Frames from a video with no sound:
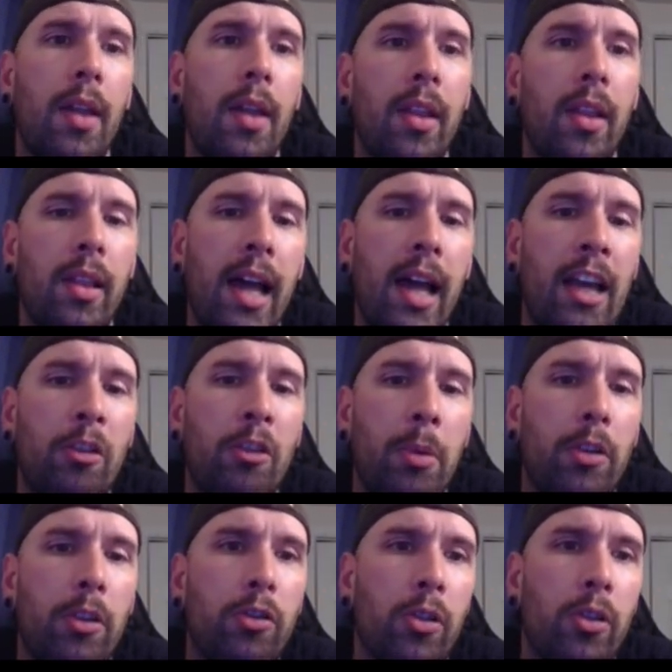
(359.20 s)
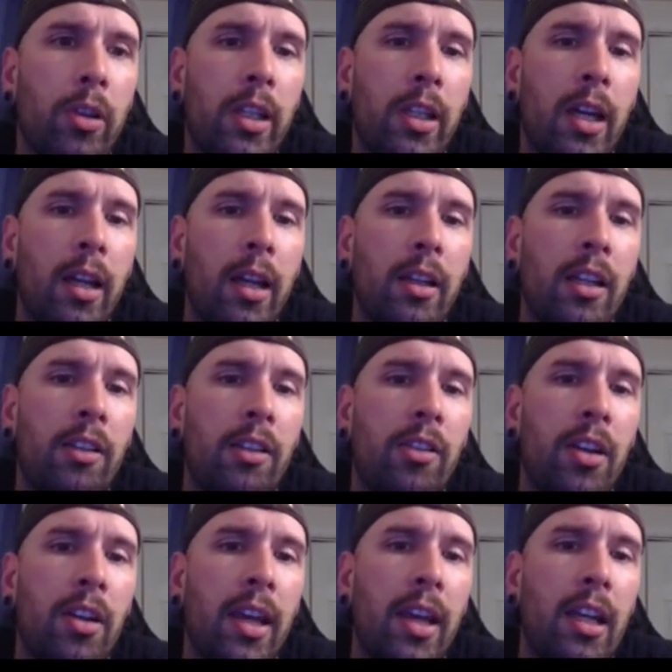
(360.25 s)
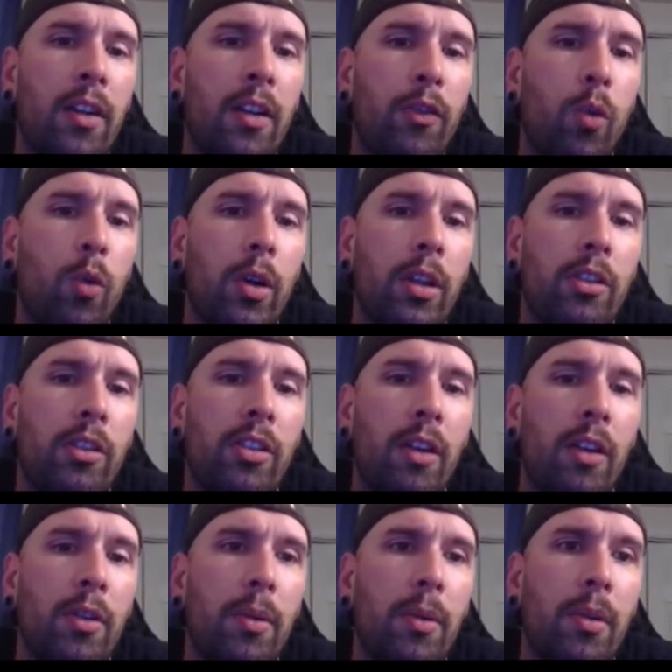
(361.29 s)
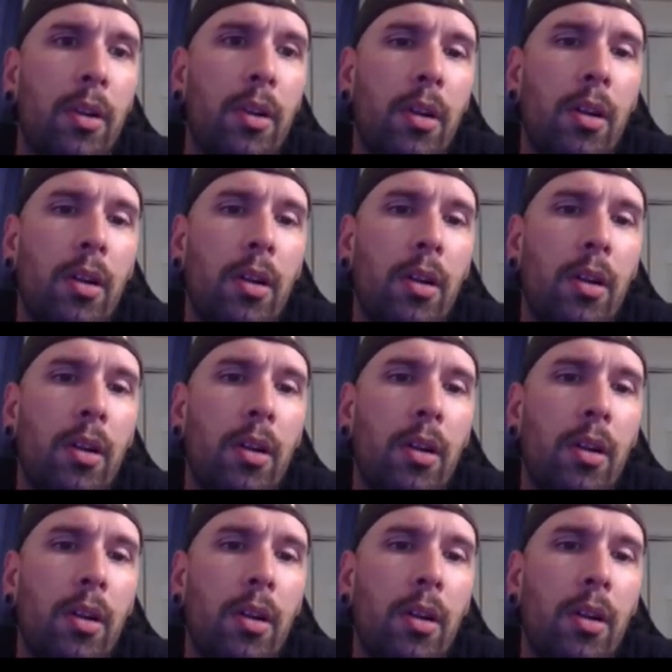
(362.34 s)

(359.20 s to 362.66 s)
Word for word: And then last but certainly not least, the -27/8.